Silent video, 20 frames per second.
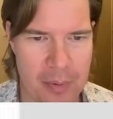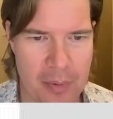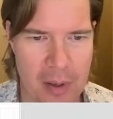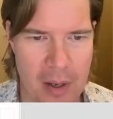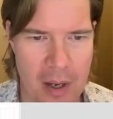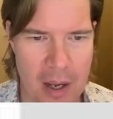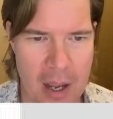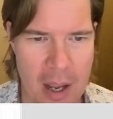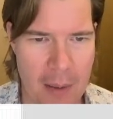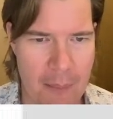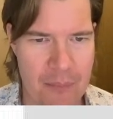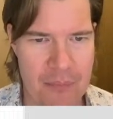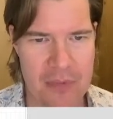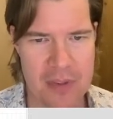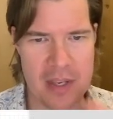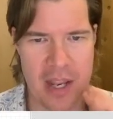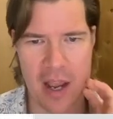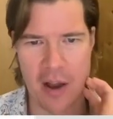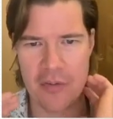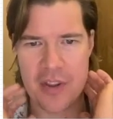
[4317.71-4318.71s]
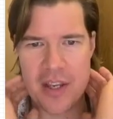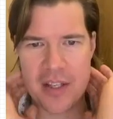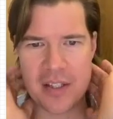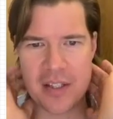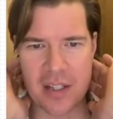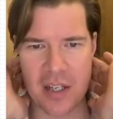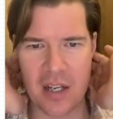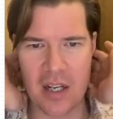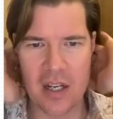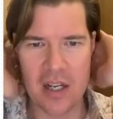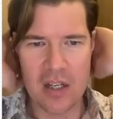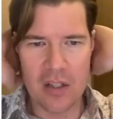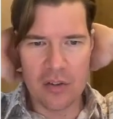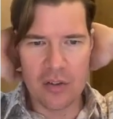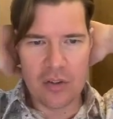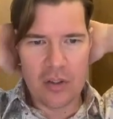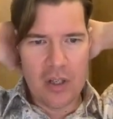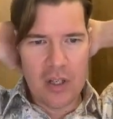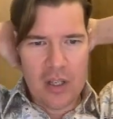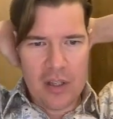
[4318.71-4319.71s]
Now the
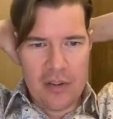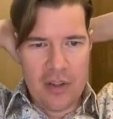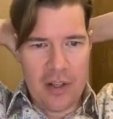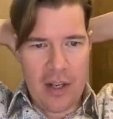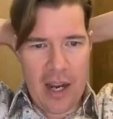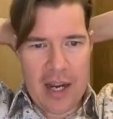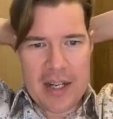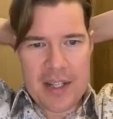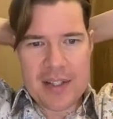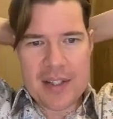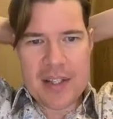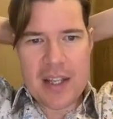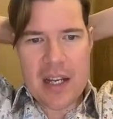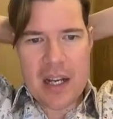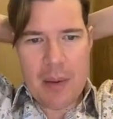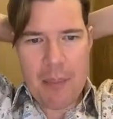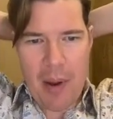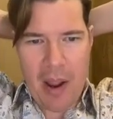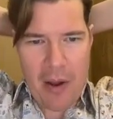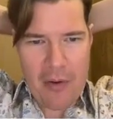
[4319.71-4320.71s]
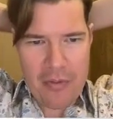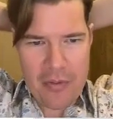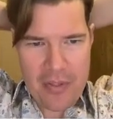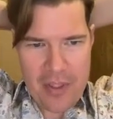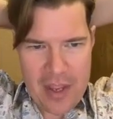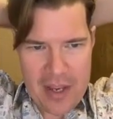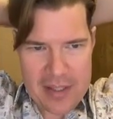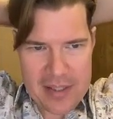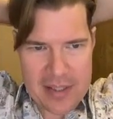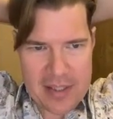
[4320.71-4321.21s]
nice thing about this